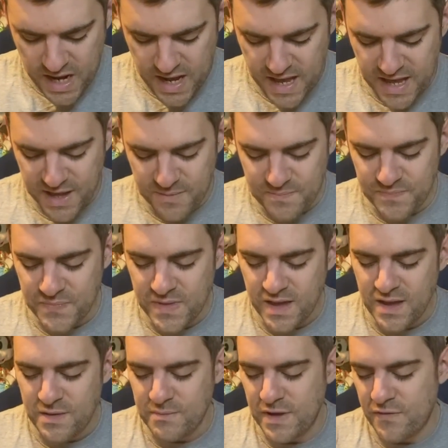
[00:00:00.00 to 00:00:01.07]
Um,
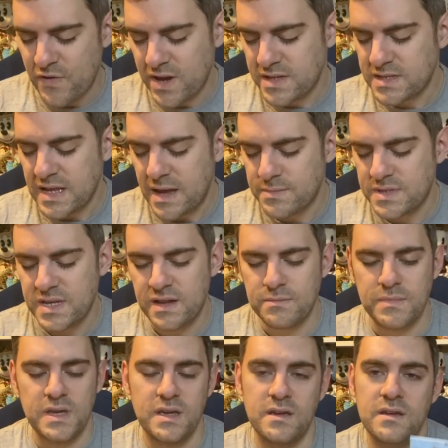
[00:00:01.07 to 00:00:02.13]
my friend Sam sent
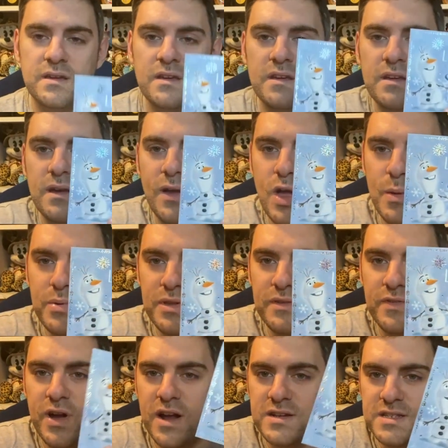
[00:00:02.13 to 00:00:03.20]
me a couple of
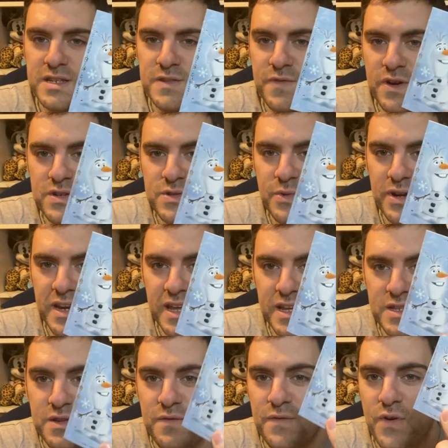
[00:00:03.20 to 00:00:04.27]
cards. This first one
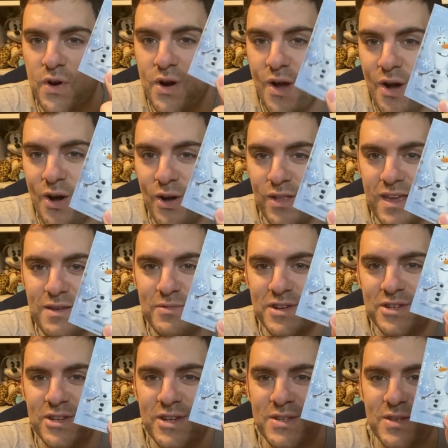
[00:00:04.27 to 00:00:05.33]
is for Ollie,
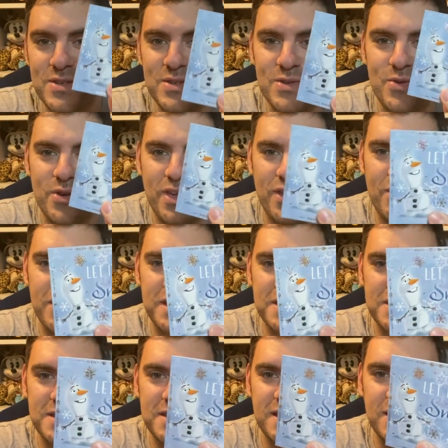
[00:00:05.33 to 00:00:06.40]
which is so cute, and it's
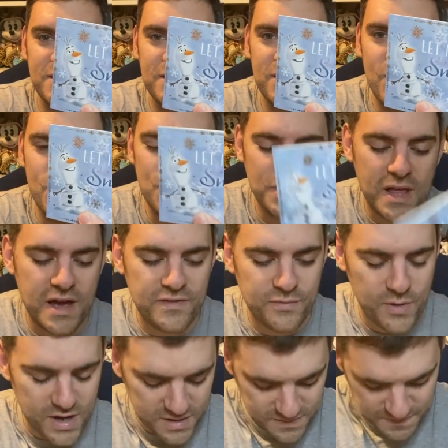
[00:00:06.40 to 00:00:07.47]
this little Olaf
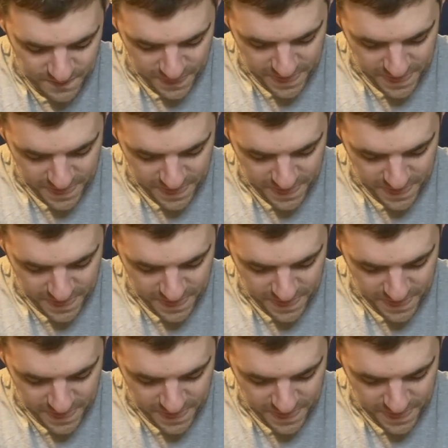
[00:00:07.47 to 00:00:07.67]
one.